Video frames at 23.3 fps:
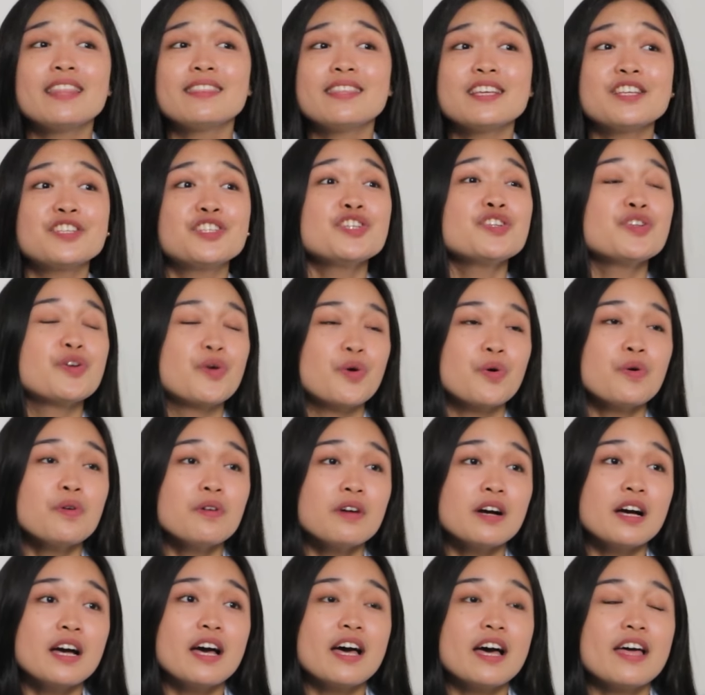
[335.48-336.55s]
Did you
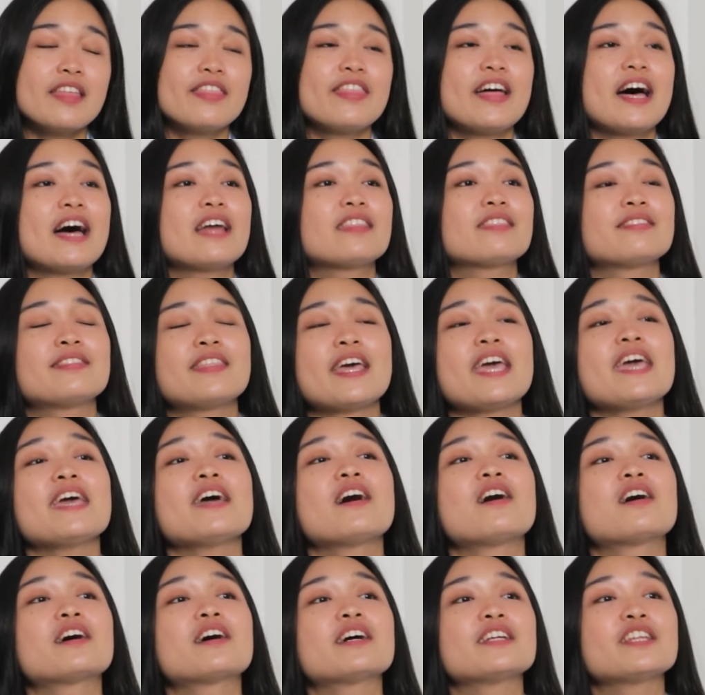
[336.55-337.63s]
know that they
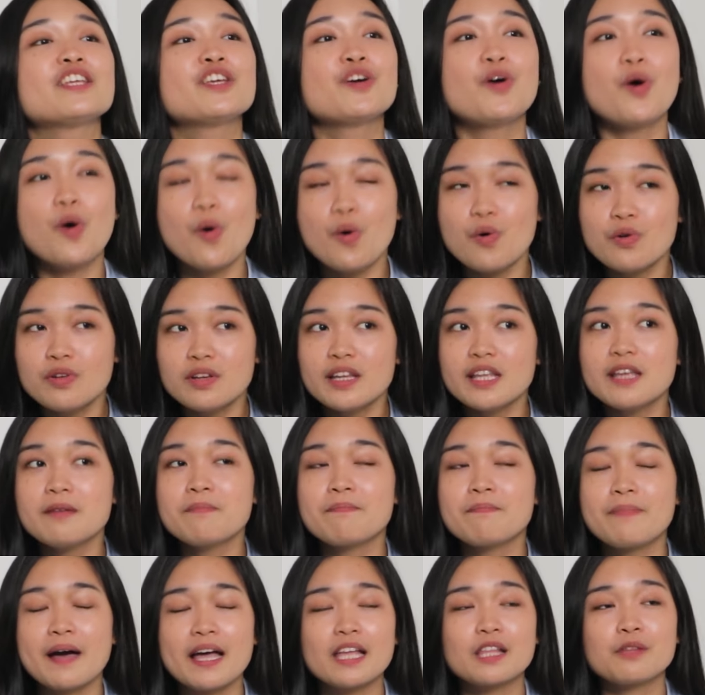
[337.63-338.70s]
are the
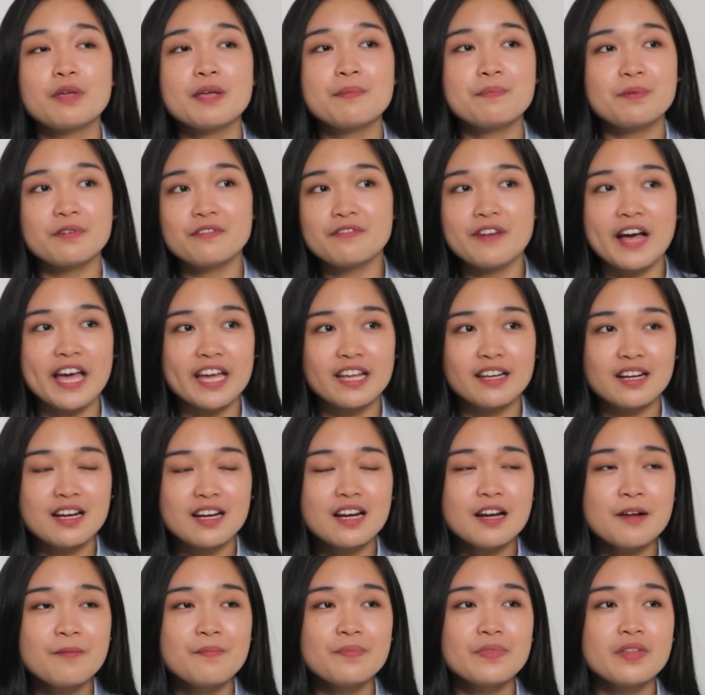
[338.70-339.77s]
only pathway provider